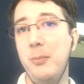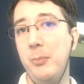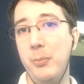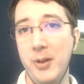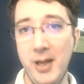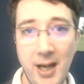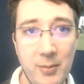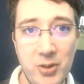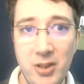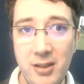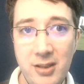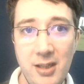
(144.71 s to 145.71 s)
Perhaps
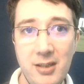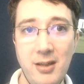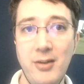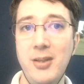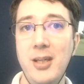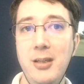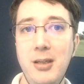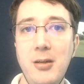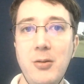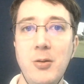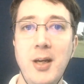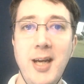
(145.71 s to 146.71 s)
this is nothing
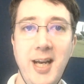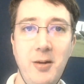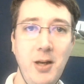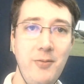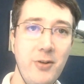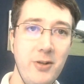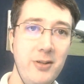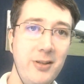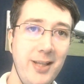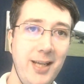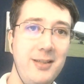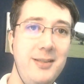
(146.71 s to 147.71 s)
new. However,
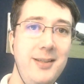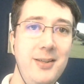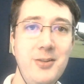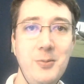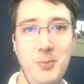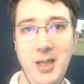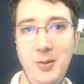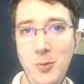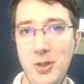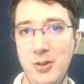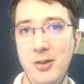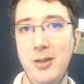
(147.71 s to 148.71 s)
that doesn't mean we
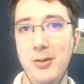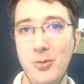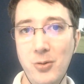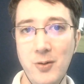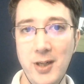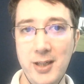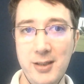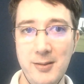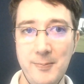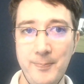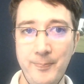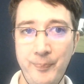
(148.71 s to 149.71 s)
should ignore it.
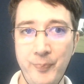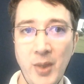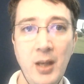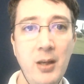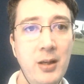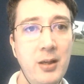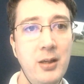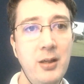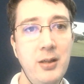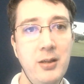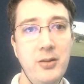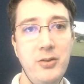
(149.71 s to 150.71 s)

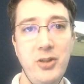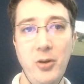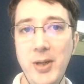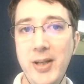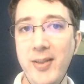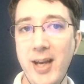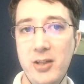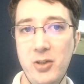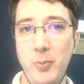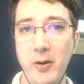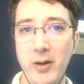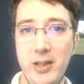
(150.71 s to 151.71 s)
So in that
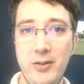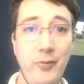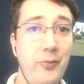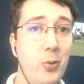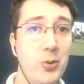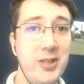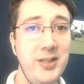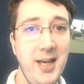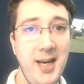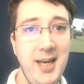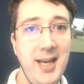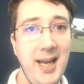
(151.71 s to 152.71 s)
spirit, for
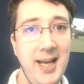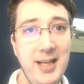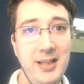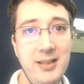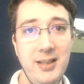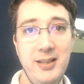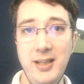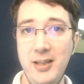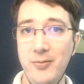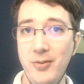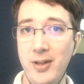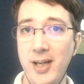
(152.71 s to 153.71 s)
today and
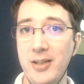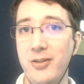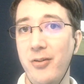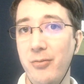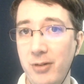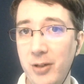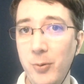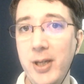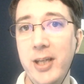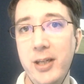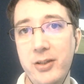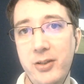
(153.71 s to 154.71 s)
indeed for the next three
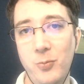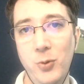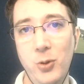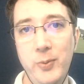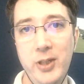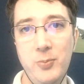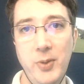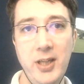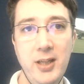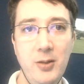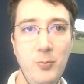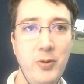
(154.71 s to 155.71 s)
weeks, we'll be
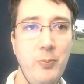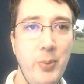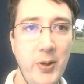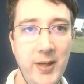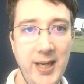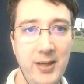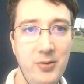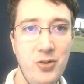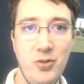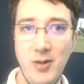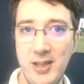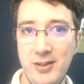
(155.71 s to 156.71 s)
speaking with burnout,
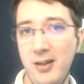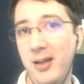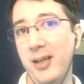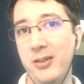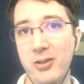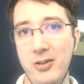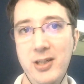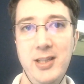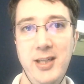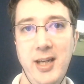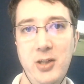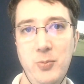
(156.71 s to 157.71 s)
stress and
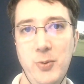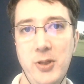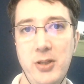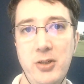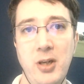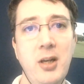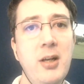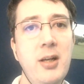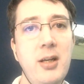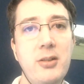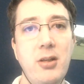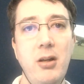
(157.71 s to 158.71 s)
anxiety experts
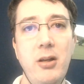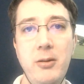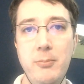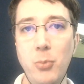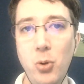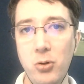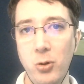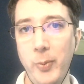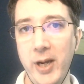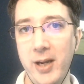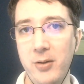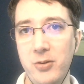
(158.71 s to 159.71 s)
to learn more
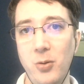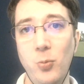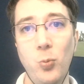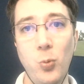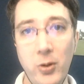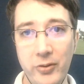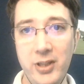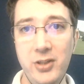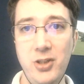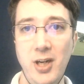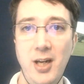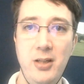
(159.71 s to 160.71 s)
about what these
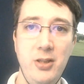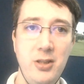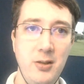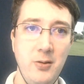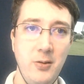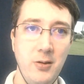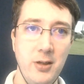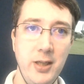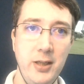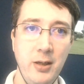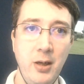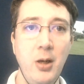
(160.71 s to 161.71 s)
challenges look
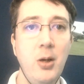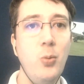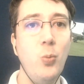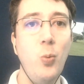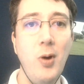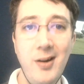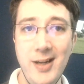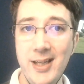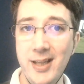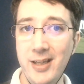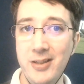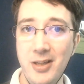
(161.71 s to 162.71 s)
like, why
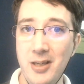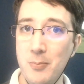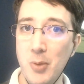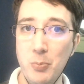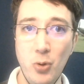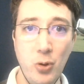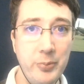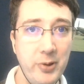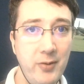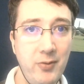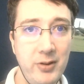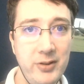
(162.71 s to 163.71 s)
they seem more
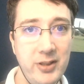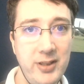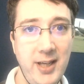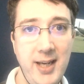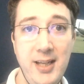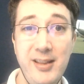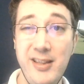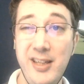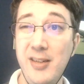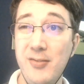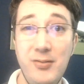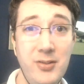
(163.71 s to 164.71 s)
prevalent today than
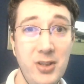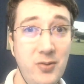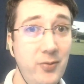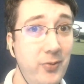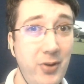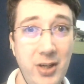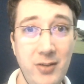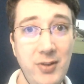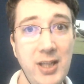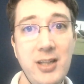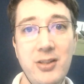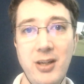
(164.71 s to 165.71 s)
even just five
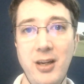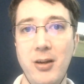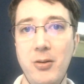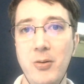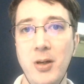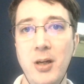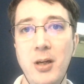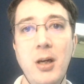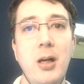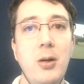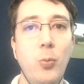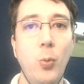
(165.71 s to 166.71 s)
years ago,
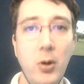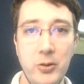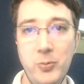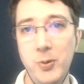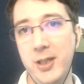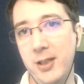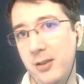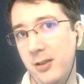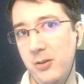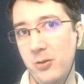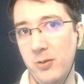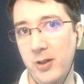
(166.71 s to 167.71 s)
what we can
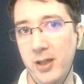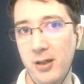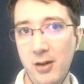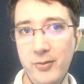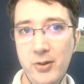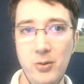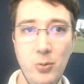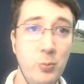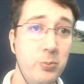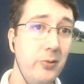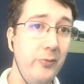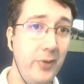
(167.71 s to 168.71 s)
do to recover or
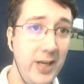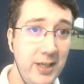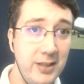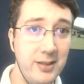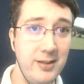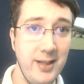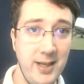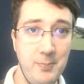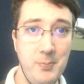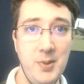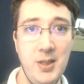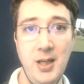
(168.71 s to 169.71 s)
prevent
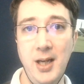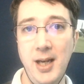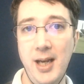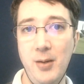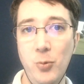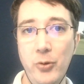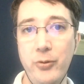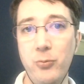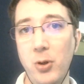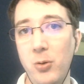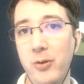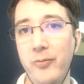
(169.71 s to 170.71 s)
them, and what the
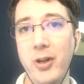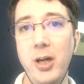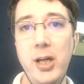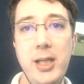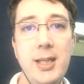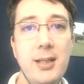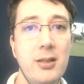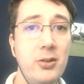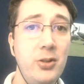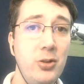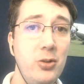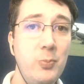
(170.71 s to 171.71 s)
role of the leader
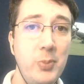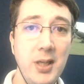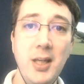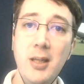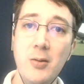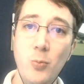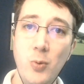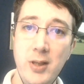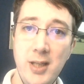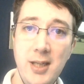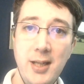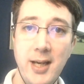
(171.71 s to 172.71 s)
should be
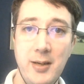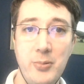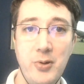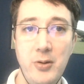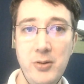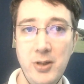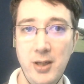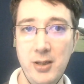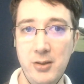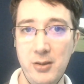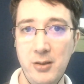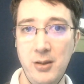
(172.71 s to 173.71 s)
within that
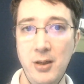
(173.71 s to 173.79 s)
process.